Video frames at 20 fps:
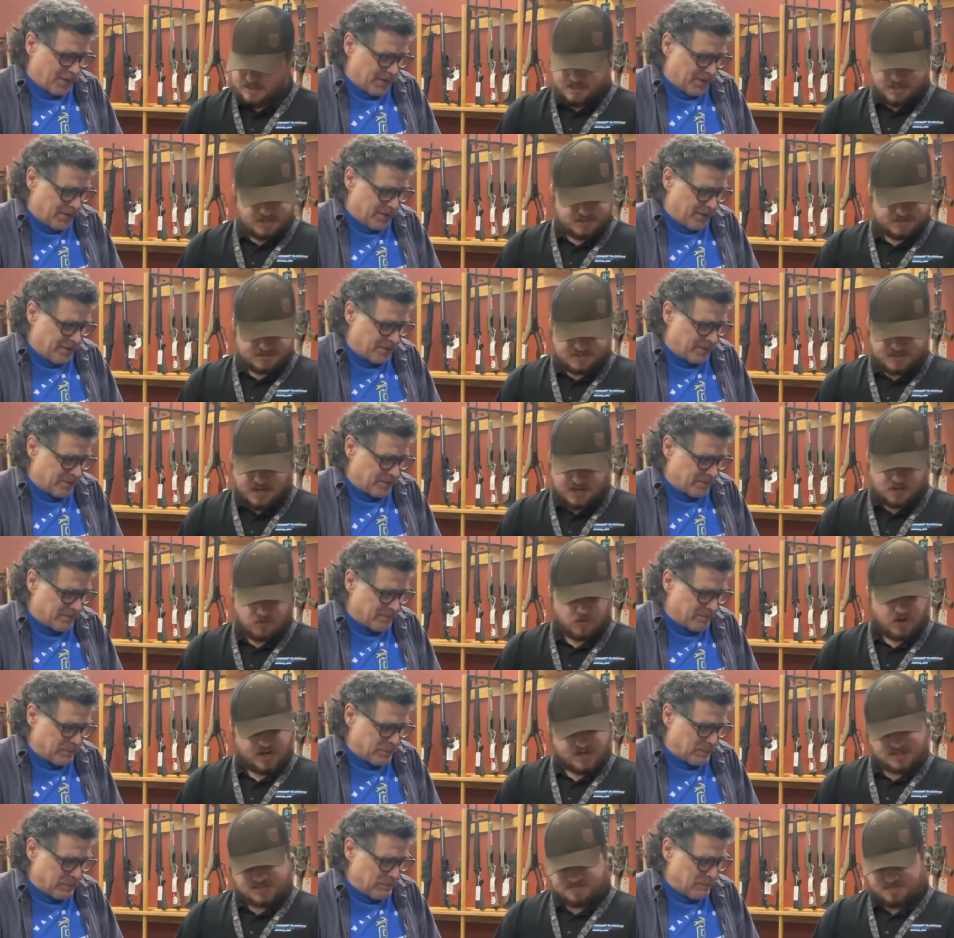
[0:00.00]
Speaker 1: it's not
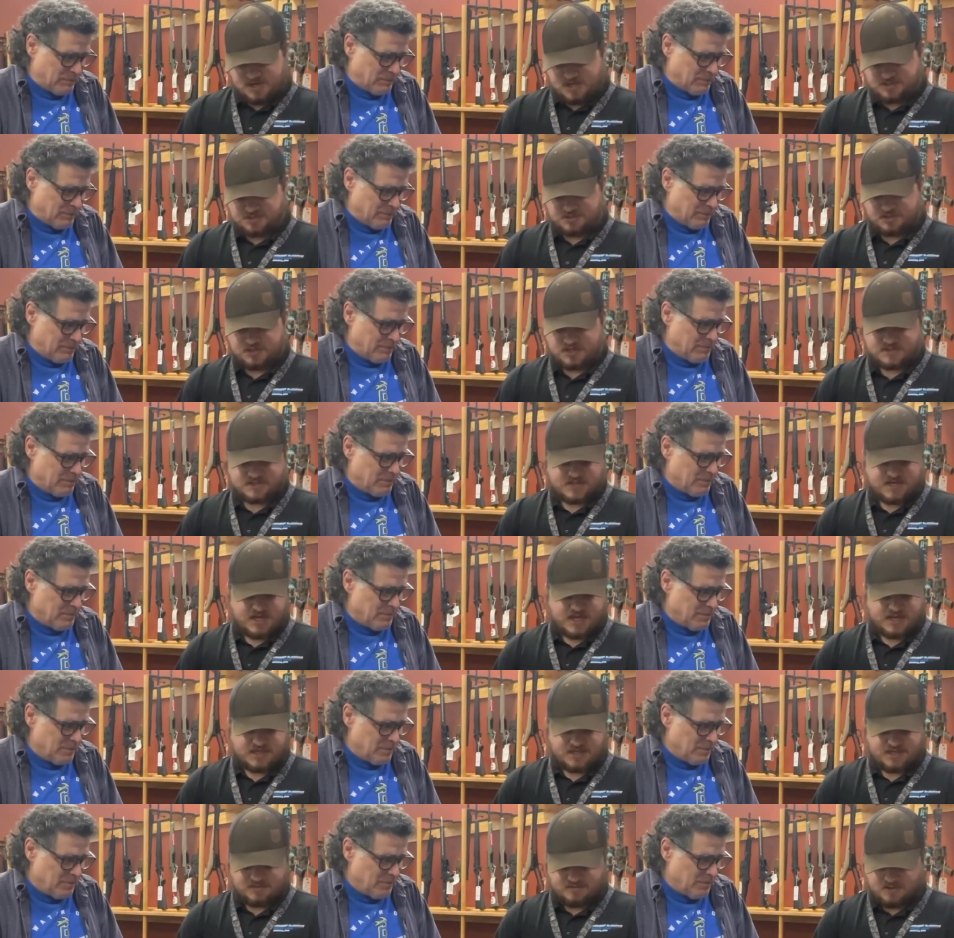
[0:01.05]
quite as modular as the
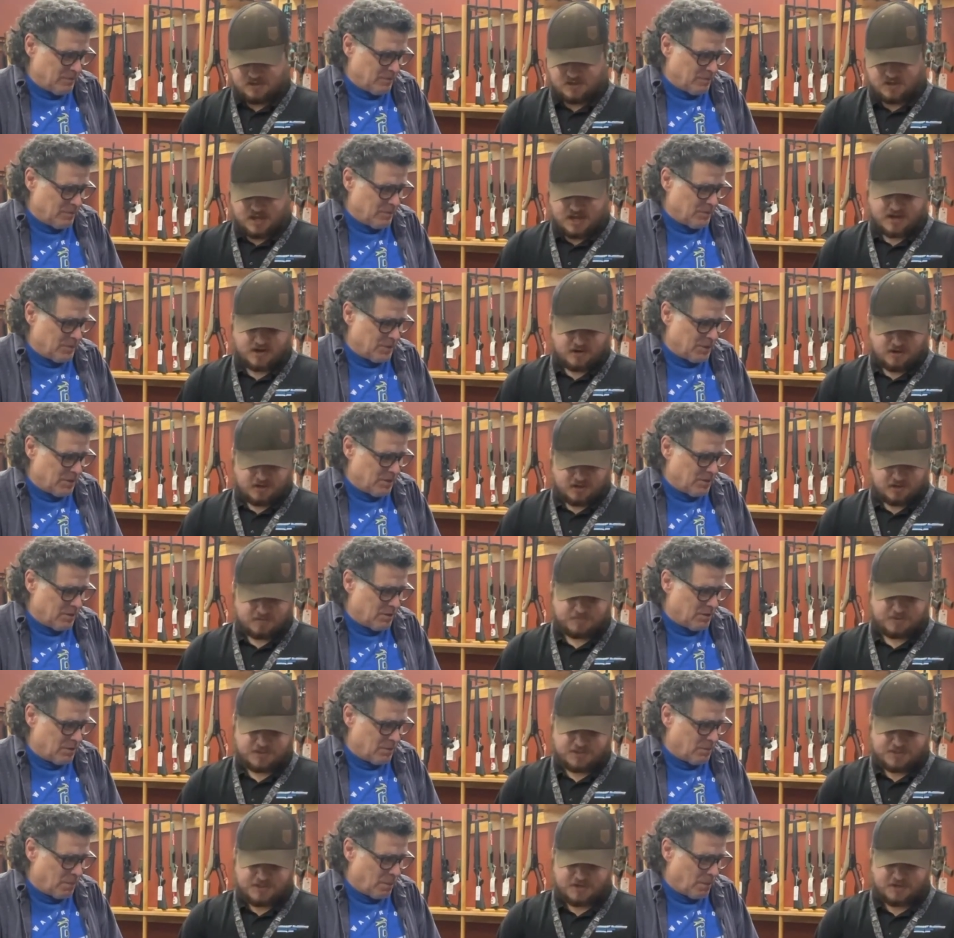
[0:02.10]
a, uh, AR,
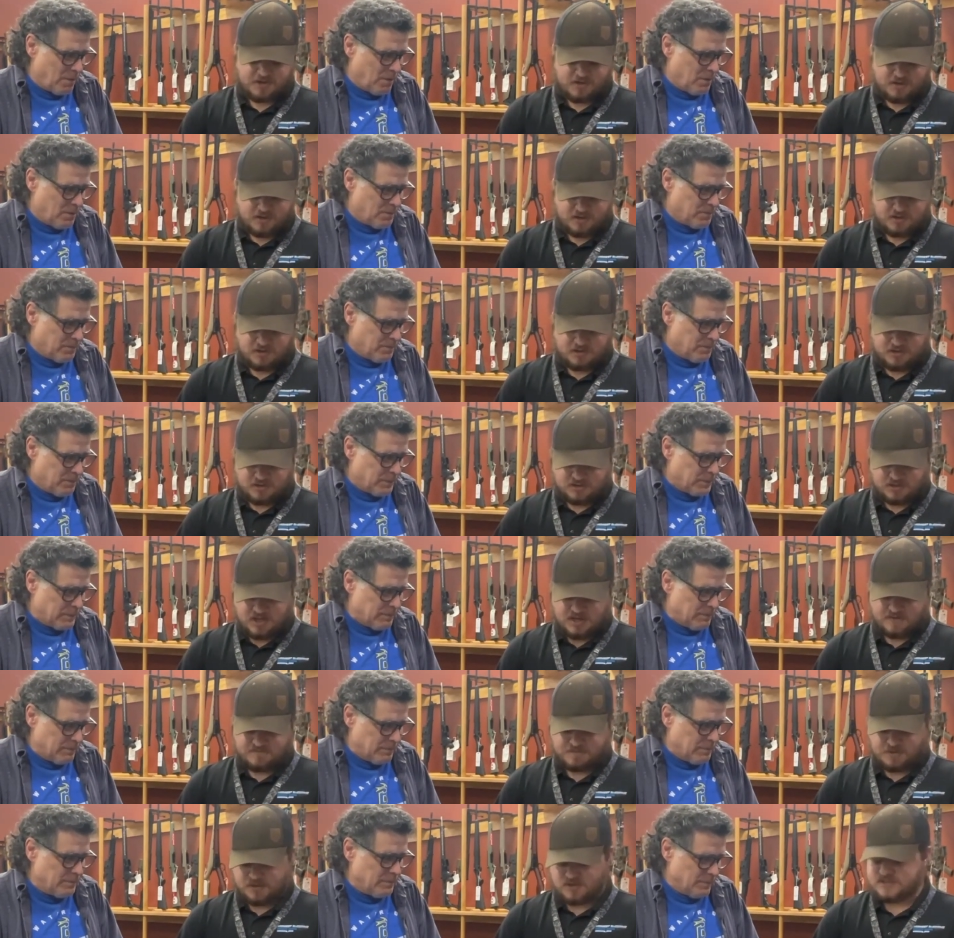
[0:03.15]
but there are a
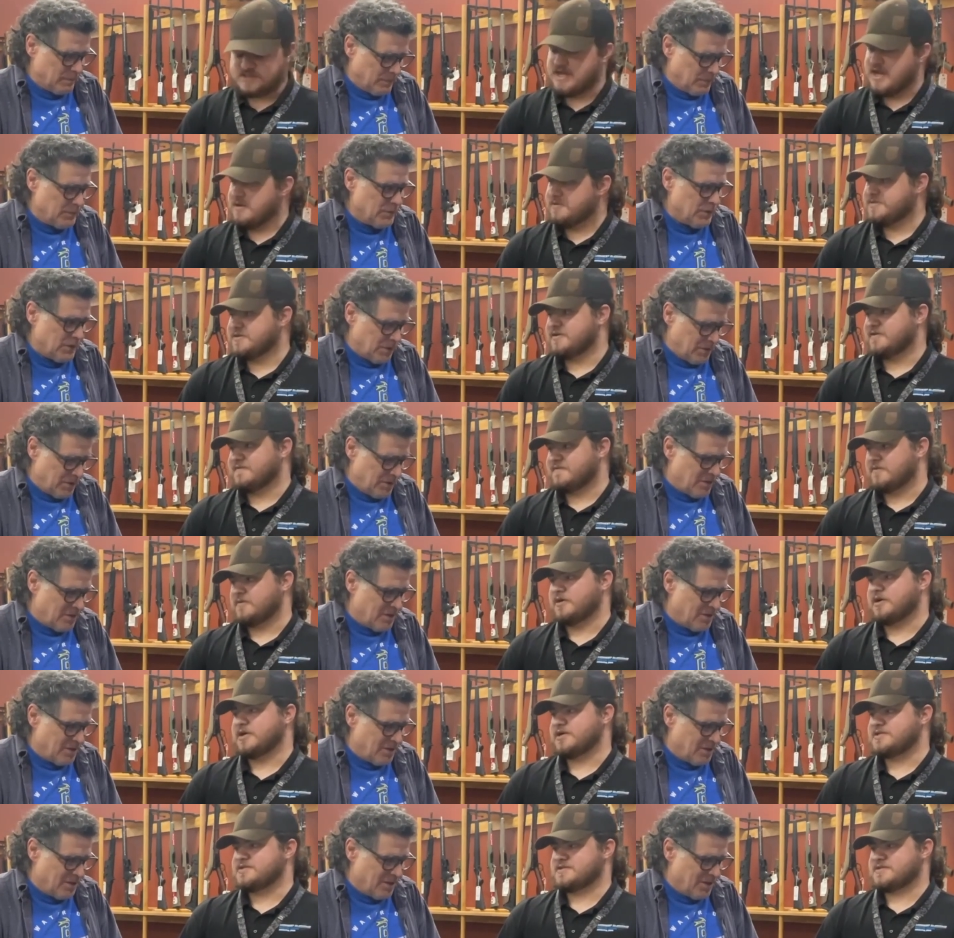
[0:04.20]
lot of parts out there for
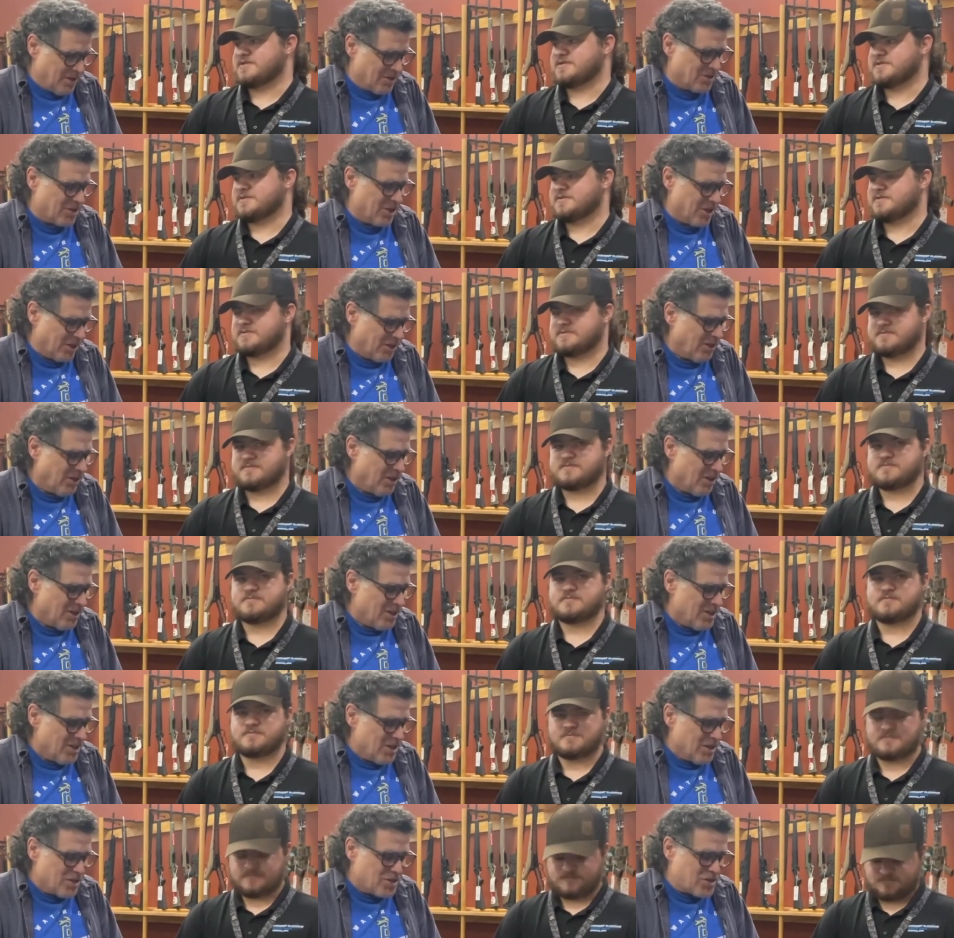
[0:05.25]
it. Okay.
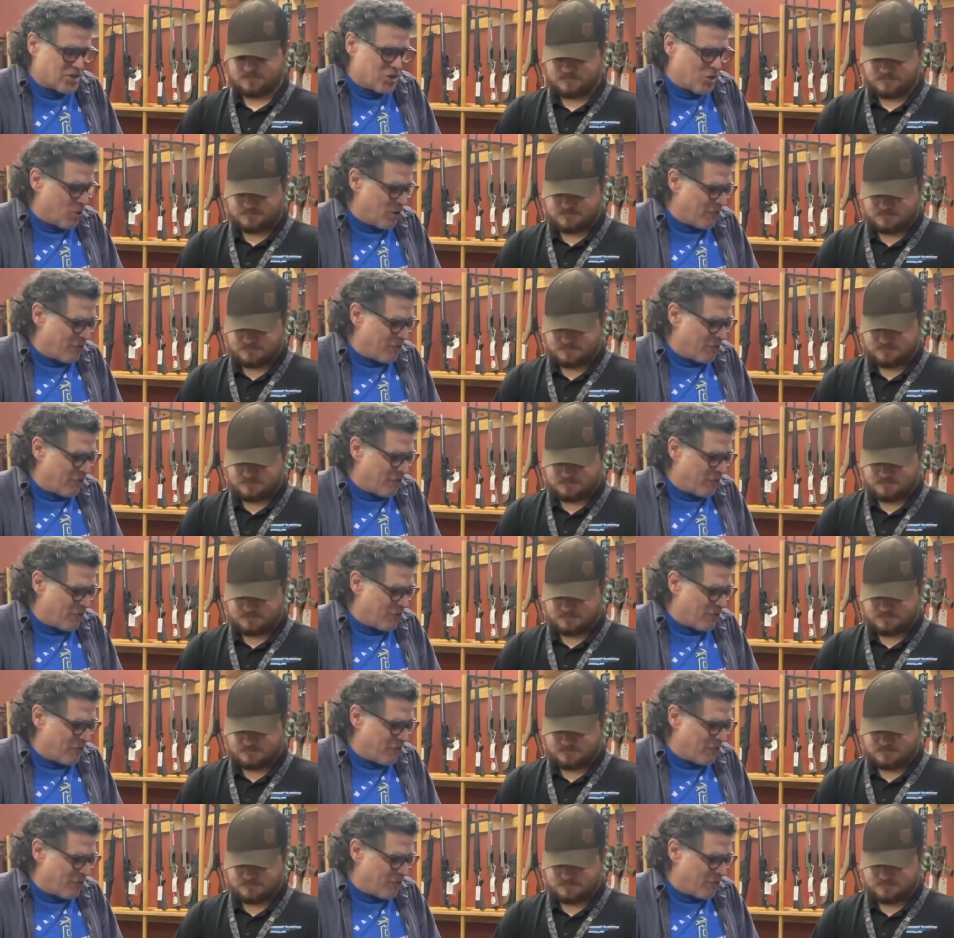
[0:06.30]
So